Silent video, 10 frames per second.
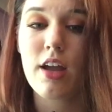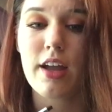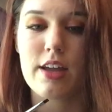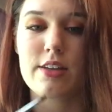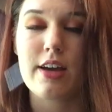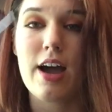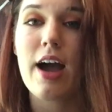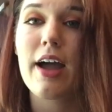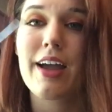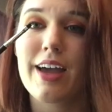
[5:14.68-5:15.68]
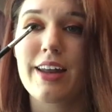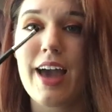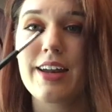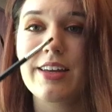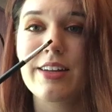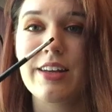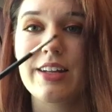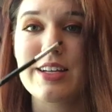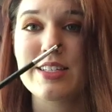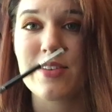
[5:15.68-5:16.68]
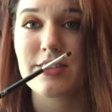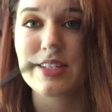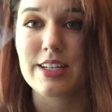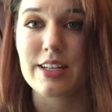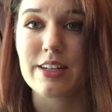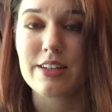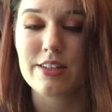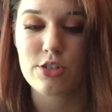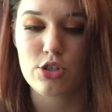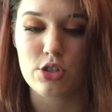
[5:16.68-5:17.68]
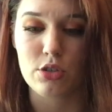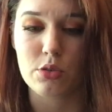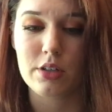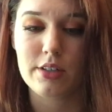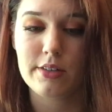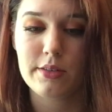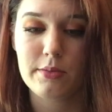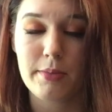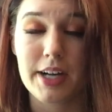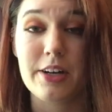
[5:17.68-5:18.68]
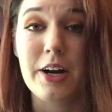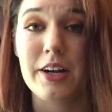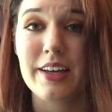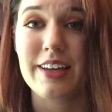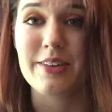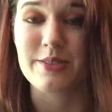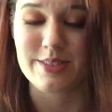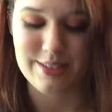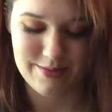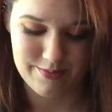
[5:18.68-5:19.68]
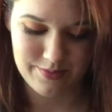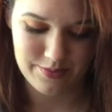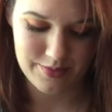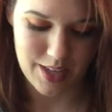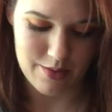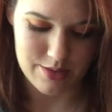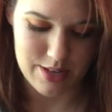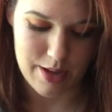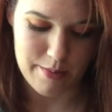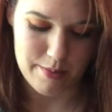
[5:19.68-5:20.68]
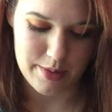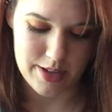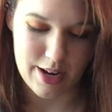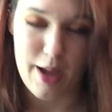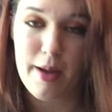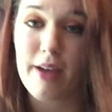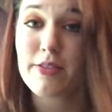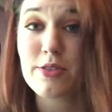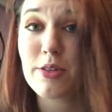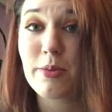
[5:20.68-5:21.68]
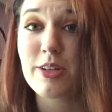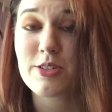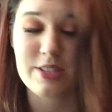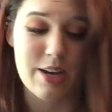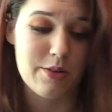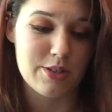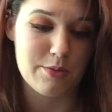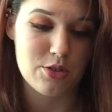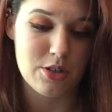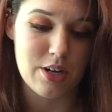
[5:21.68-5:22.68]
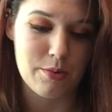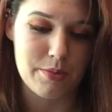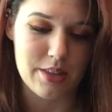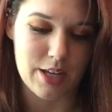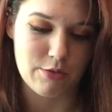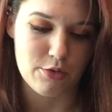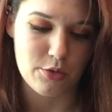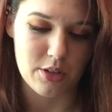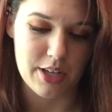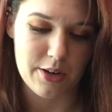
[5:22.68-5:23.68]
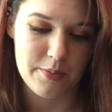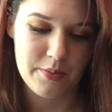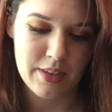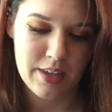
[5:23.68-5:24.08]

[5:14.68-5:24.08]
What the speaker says: and I had added an E17 to my cart, and it was dumb. But I have 2 of the brushes now, which I'm sure I'll be thankful for later.